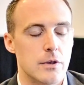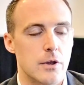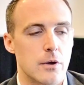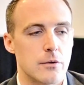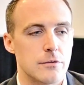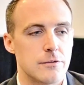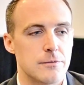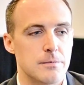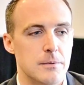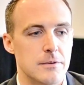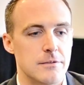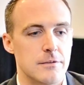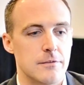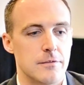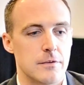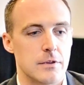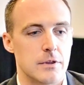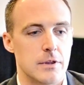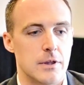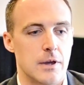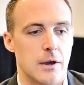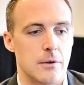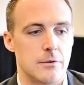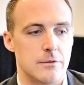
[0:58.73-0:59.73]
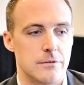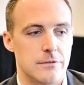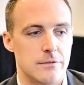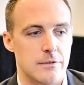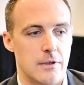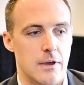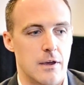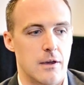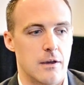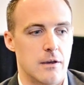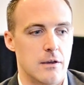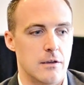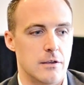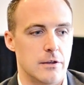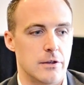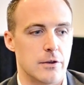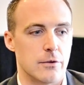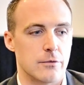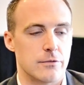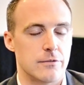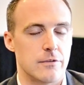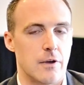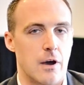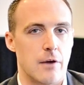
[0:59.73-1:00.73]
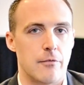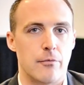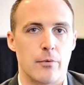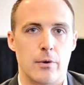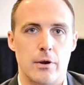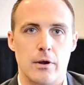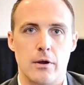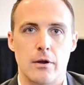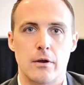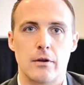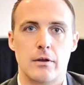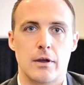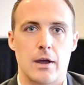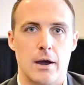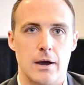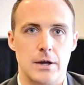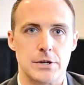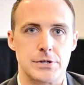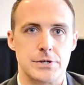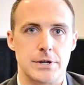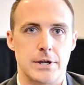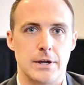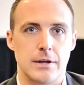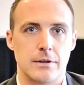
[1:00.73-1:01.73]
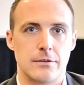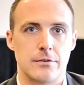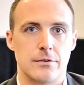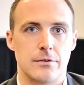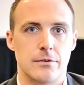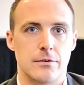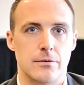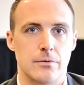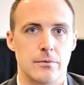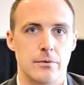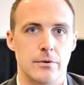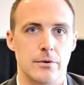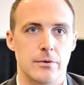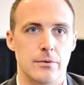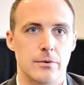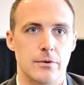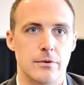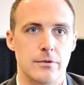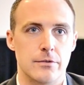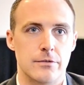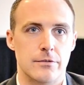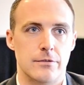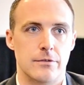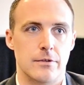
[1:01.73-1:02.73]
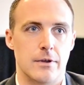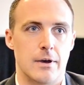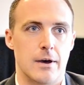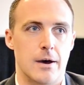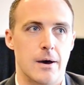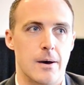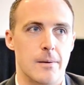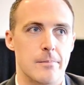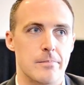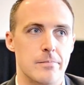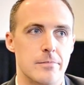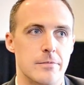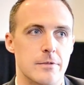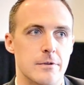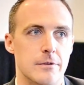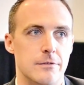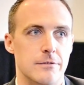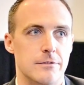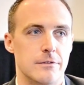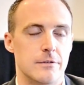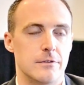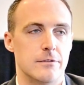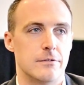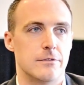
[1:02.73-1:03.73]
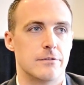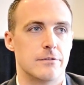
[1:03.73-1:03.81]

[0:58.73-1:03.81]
Specifically, I would say, software contract renewals. This is